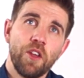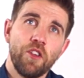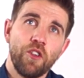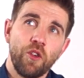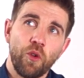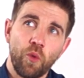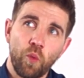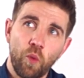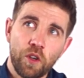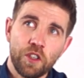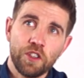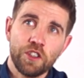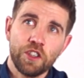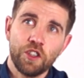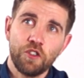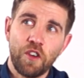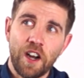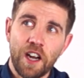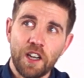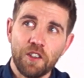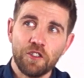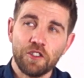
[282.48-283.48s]
You want to
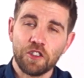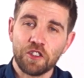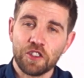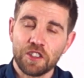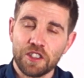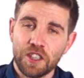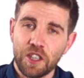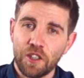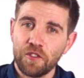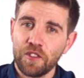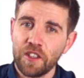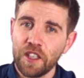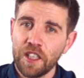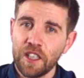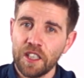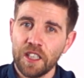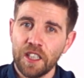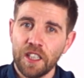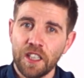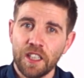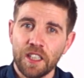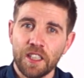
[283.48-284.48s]
surround yourself
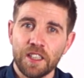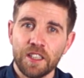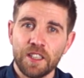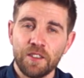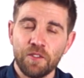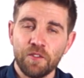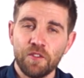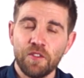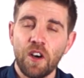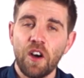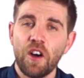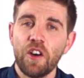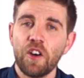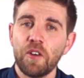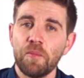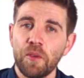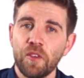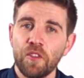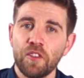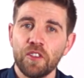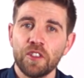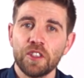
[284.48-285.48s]
in an
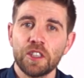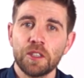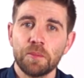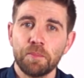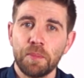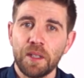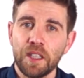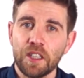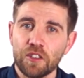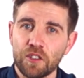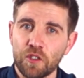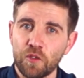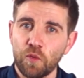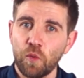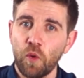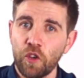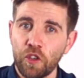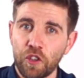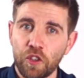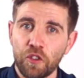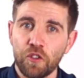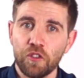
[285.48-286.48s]
environment that speaks of
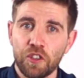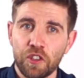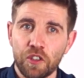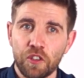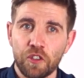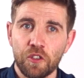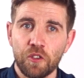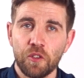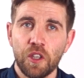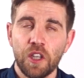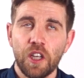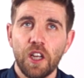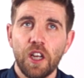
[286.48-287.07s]
what you do.